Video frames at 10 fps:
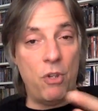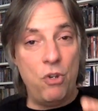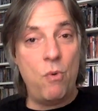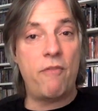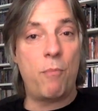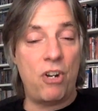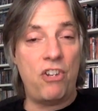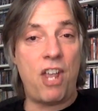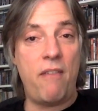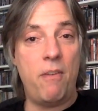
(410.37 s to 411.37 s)
the new wave of
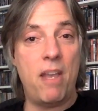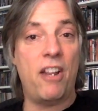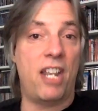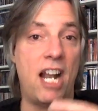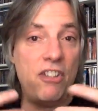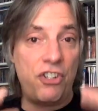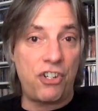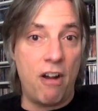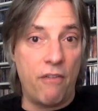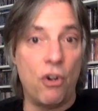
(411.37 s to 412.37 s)
British heavy metal that I
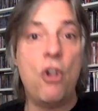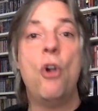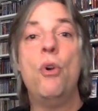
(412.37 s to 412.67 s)
discovered